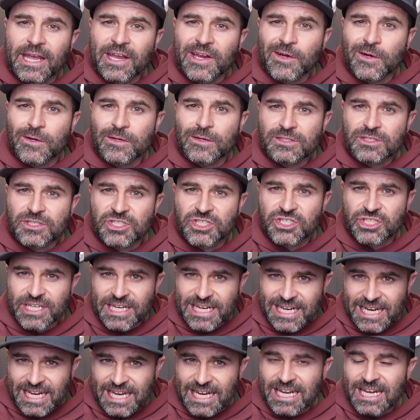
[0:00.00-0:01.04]
your
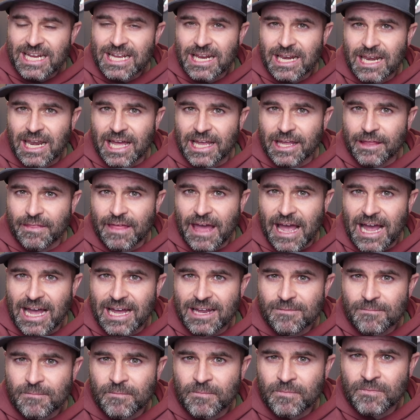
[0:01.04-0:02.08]
G like
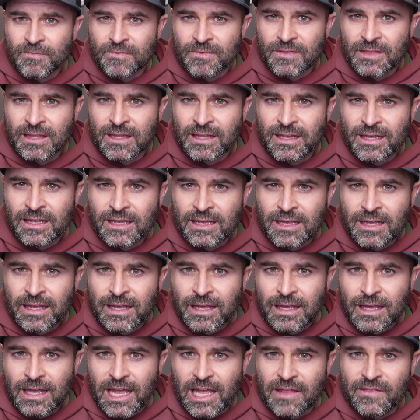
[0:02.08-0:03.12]
that.
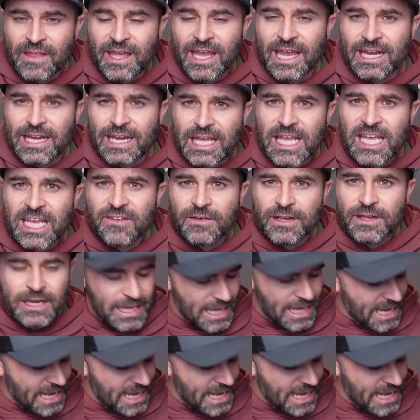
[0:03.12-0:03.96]
And then even